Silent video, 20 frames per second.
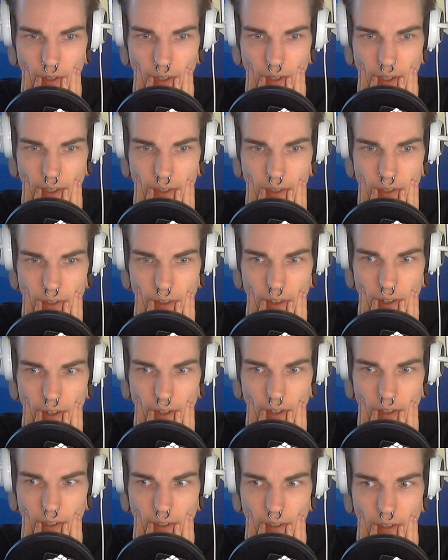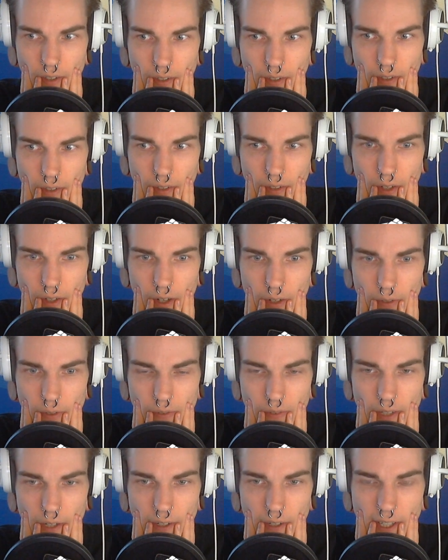into the
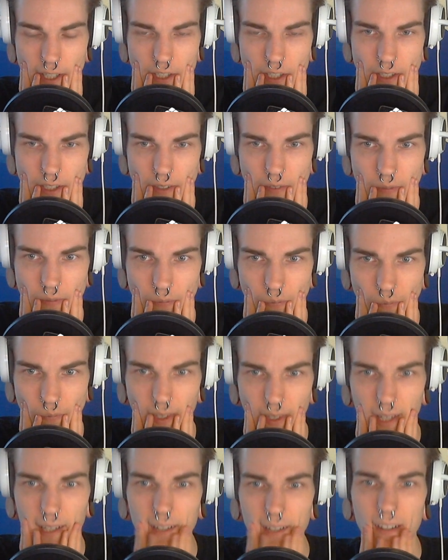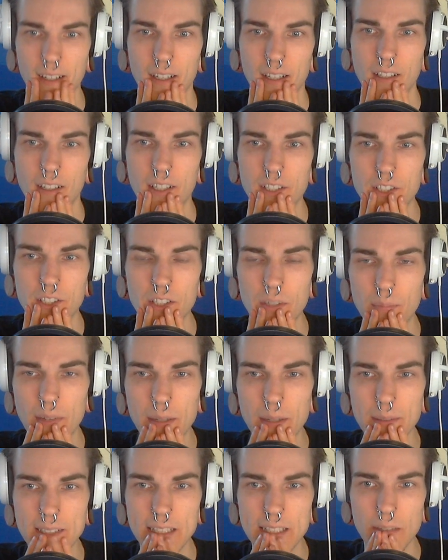nerf direction. Not sure,
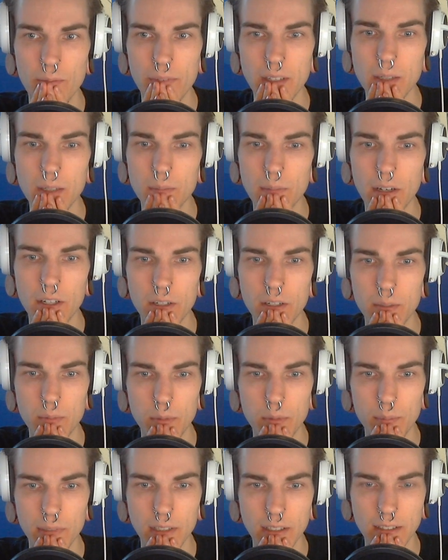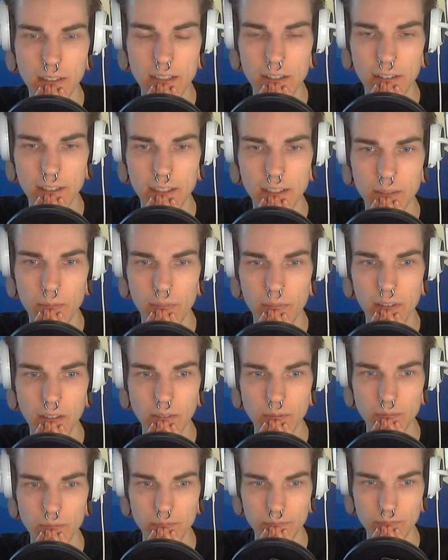maybe something about her mobility or something.